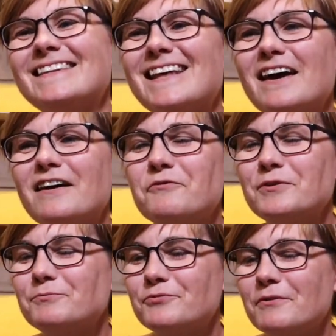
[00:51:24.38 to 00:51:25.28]
That I
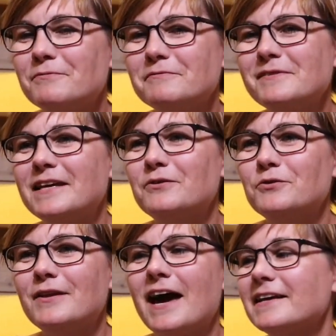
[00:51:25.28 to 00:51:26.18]
will probably
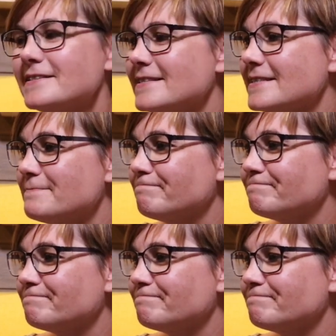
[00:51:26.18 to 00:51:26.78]
do that.